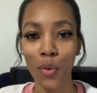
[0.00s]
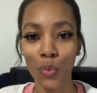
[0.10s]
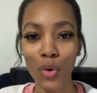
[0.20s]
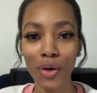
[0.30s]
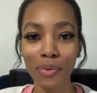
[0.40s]

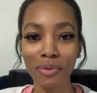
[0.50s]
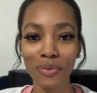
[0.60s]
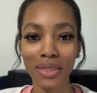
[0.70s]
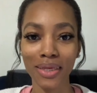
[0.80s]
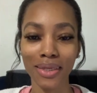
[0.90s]
Welcome to
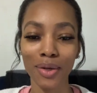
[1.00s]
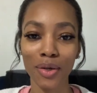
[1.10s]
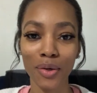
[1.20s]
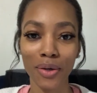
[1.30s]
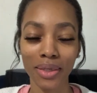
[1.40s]
the InnHer
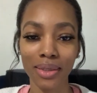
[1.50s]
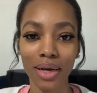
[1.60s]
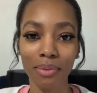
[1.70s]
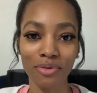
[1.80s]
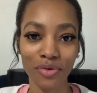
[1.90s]
Garden.
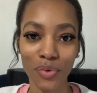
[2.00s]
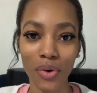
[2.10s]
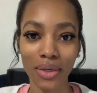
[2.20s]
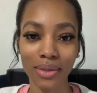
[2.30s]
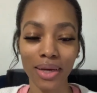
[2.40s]
I'm
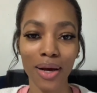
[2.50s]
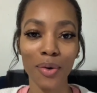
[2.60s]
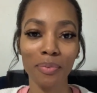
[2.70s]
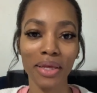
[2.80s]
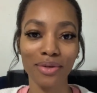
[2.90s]
Shequana. I
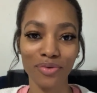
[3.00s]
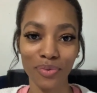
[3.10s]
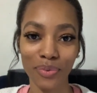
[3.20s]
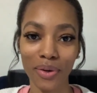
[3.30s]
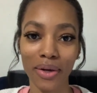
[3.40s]
hope that
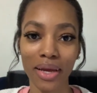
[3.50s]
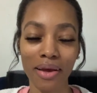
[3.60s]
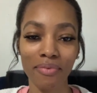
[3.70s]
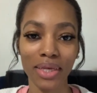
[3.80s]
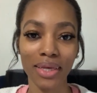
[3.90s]
you are
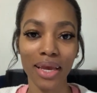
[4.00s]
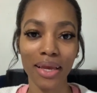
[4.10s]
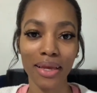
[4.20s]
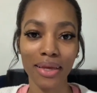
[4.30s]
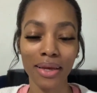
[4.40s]
having
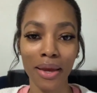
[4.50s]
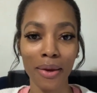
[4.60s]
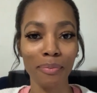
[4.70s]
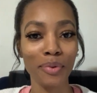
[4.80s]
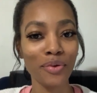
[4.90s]
a
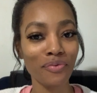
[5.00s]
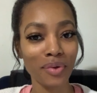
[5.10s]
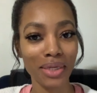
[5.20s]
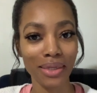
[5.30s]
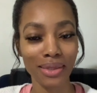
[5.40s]
beautiful
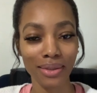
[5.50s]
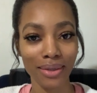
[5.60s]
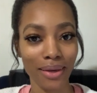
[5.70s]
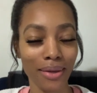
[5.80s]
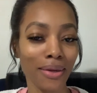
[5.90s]
day
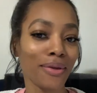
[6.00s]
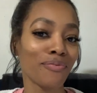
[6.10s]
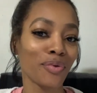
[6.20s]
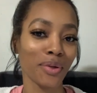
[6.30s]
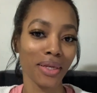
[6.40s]
today. And
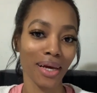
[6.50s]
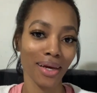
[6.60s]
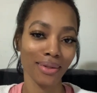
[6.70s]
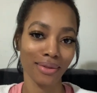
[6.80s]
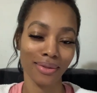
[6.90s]
if you're
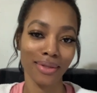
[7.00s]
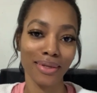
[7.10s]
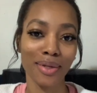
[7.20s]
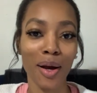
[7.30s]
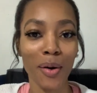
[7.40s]
not,
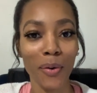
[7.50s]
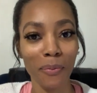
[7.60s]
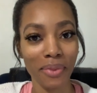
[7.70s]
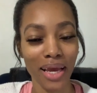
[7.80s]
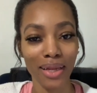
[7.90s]
then I
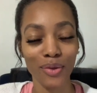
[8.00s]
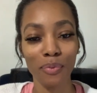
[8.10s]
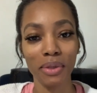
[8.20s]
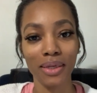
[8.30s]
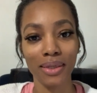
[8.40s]
hope that you
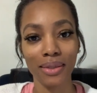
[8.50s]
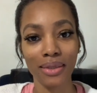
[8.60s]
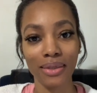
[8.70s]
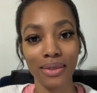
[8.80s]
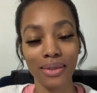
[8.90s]
begin
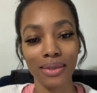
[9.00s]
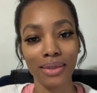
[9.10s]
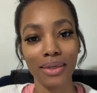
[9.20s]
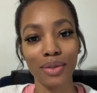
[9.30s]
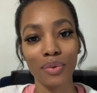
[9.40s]
to dig
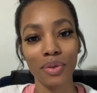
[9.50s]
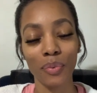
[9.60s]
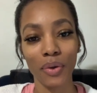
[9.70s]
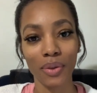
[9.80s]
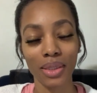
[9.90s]
and do the
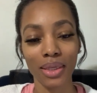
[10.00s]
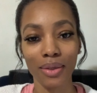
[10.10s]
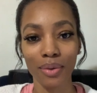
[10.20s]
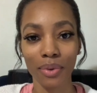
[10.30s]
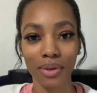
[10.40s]
work, the
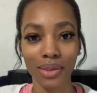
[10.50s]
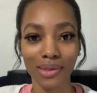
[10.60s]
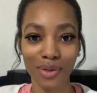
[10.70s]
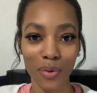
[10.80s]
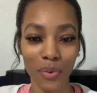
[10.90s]
inner work, the
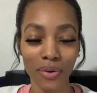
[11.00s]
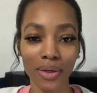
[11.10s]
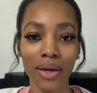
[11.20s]
soul work,